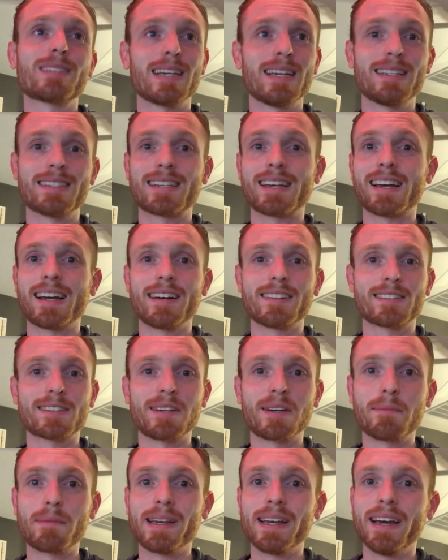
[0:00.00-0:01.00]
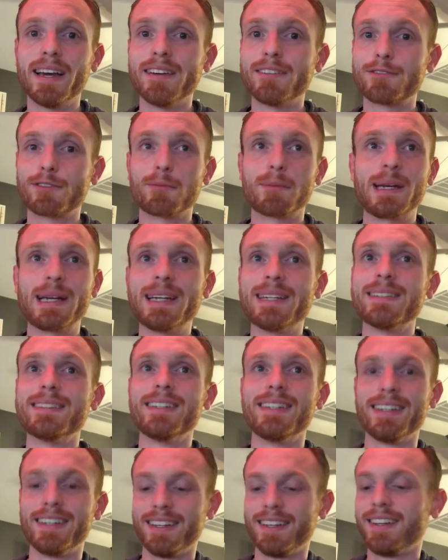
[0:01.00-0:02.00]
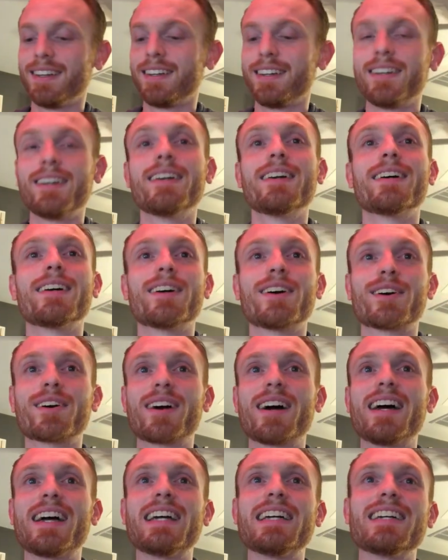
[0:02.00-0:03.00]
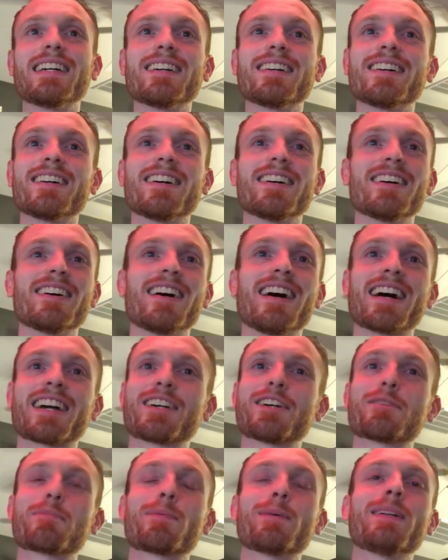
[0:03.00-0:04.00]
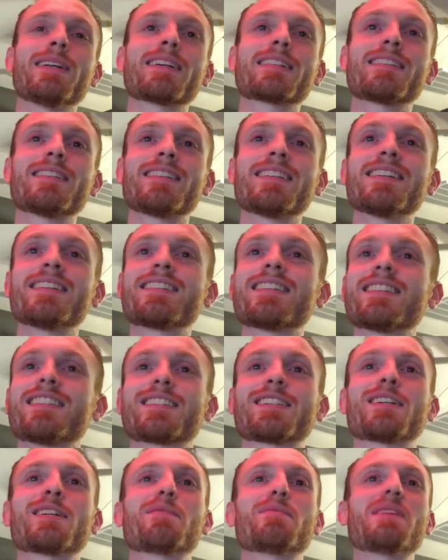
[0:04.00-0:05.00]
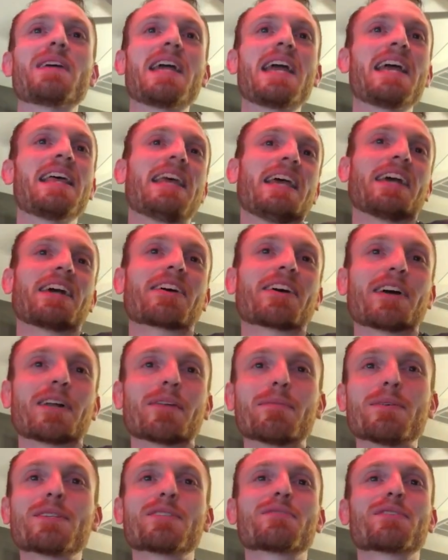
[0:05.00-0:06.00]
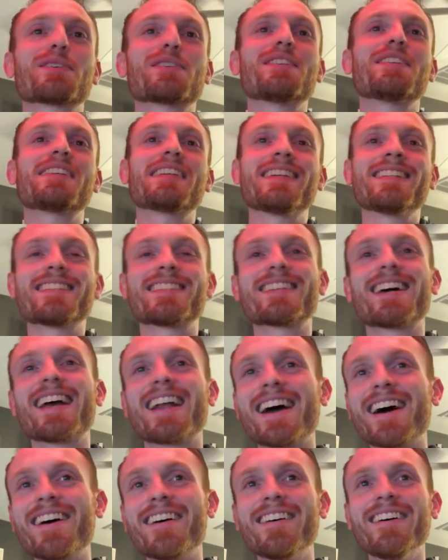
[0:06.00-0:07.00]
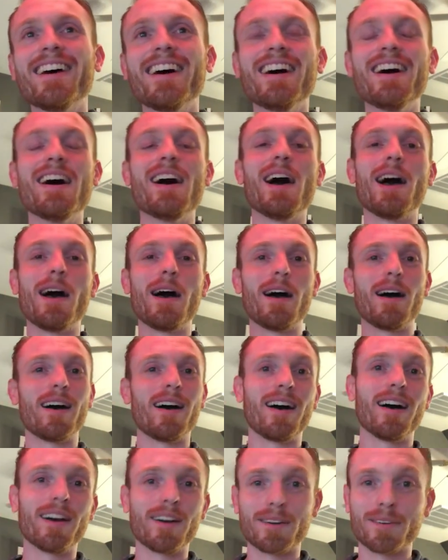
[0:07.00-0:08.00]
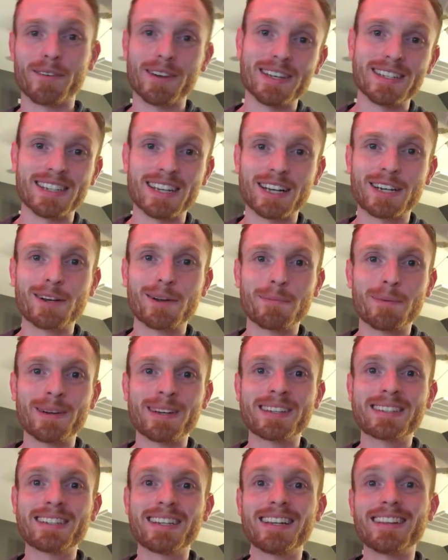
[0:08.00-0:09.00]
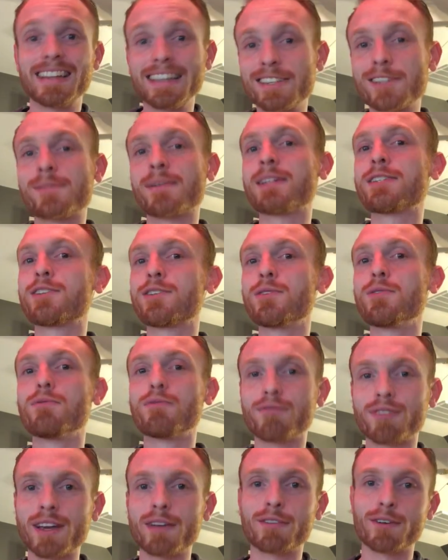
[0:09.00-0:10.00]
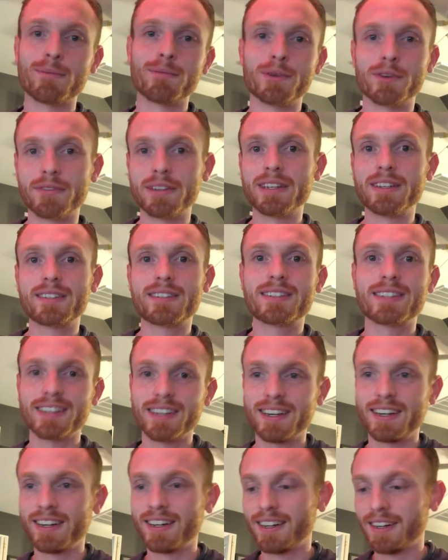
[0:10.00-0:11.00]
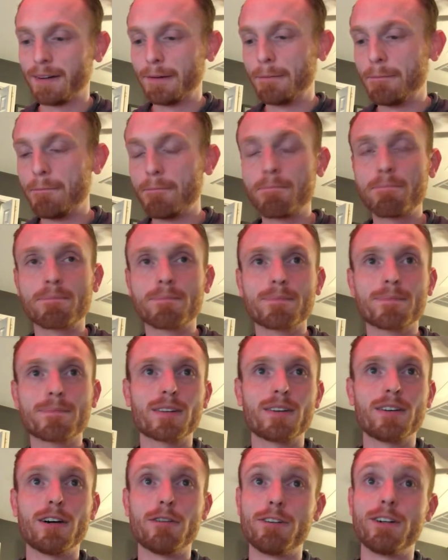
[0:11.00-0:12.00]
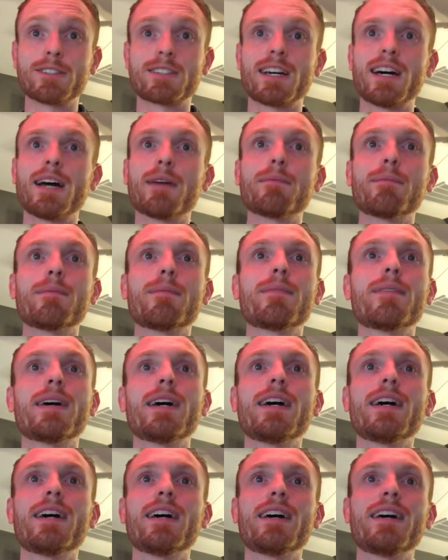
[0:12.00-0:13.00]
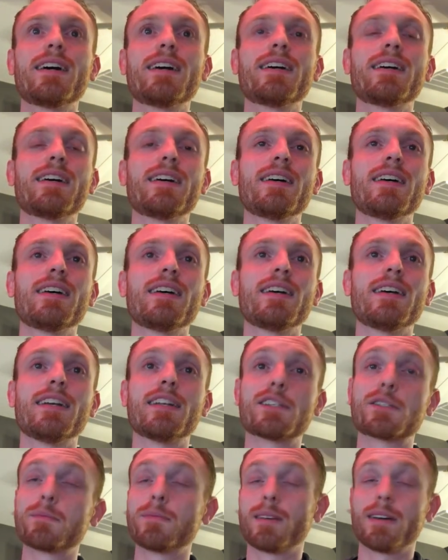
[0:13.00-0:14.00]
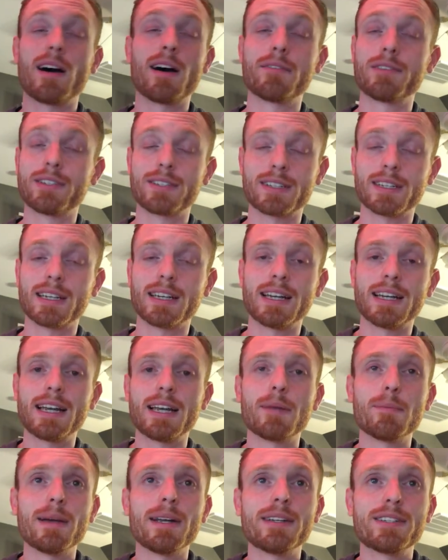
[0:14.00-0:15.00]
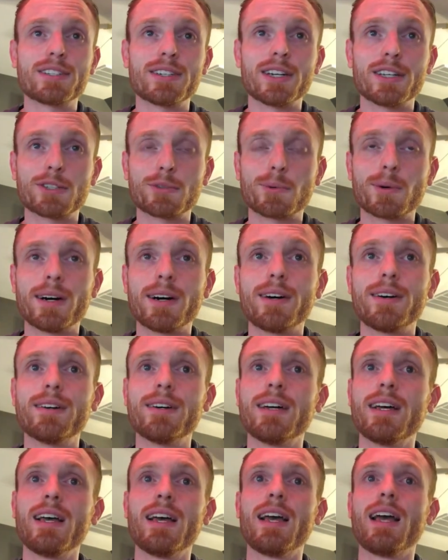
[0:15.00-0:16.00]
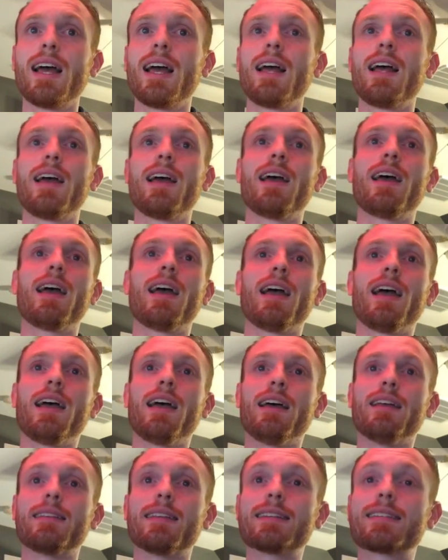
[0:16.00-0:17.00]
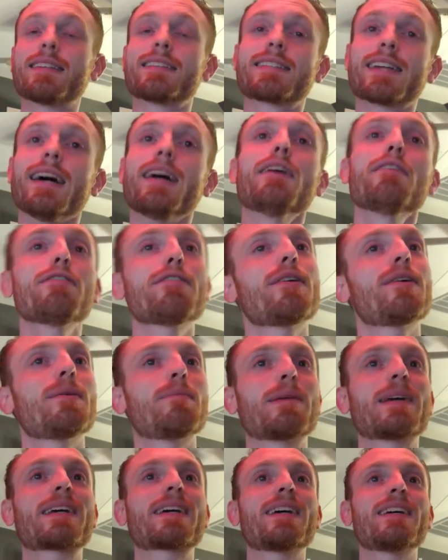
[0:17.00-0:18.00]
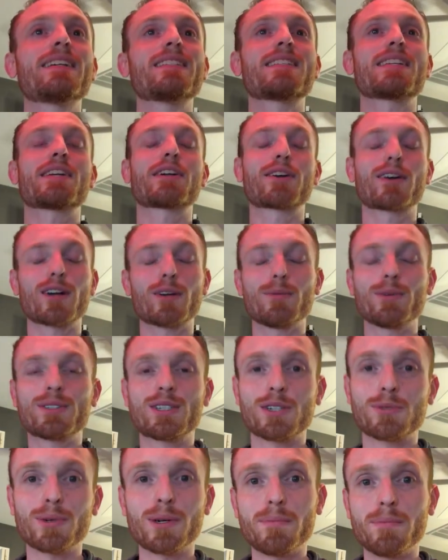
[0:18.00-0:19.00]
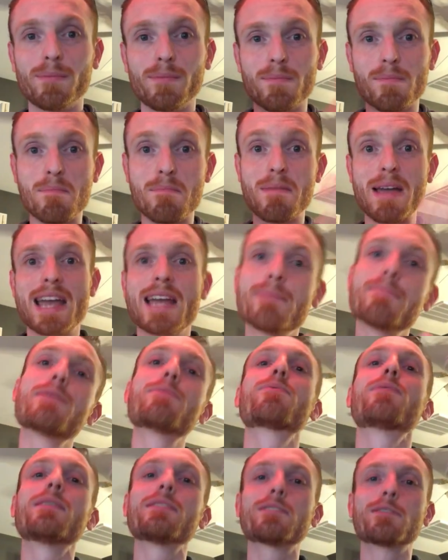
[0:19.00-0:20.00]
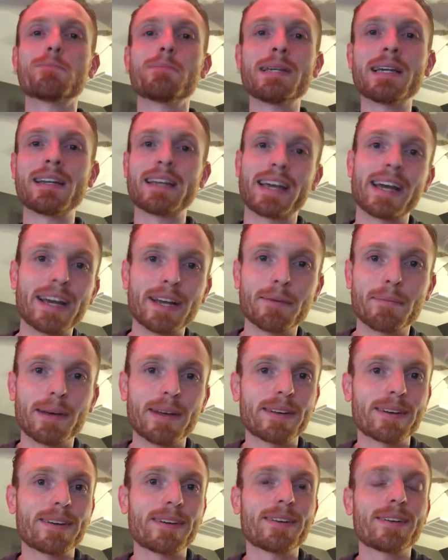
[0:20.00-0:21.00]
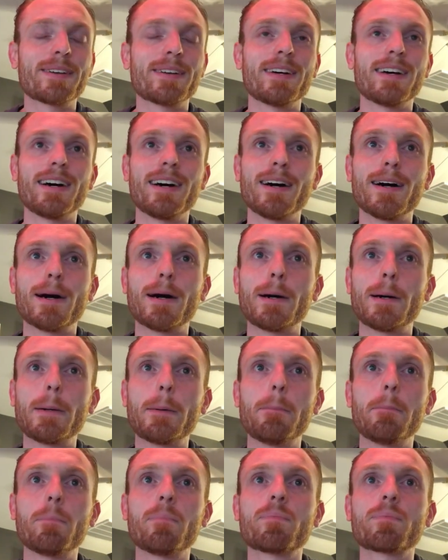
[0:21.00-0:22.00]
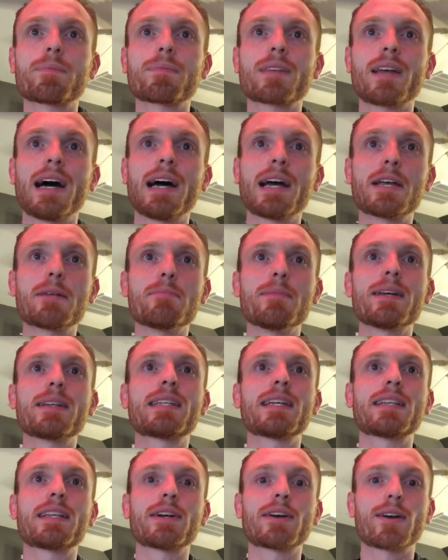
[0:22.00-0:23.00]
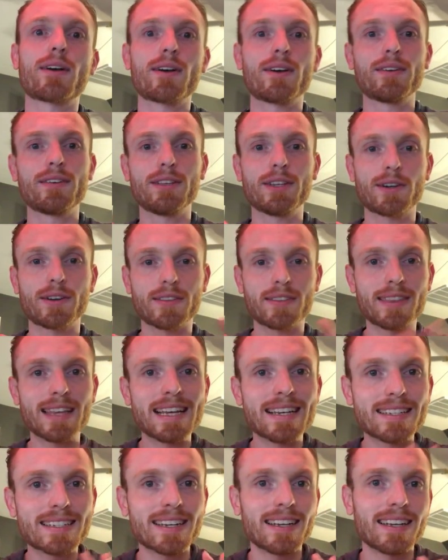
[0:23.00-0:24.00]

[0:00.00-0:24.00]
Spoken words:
Inside Out's gonna be it for me. All right, I could have predicted this. It's gonna be The Incredibles versus Inside Out. Reason I could have predicted it, these are my two favorite movies of all time, and it's obviously an animation as well. This is tough because The Incredibles is what made me want to be an animator. I admit that there are things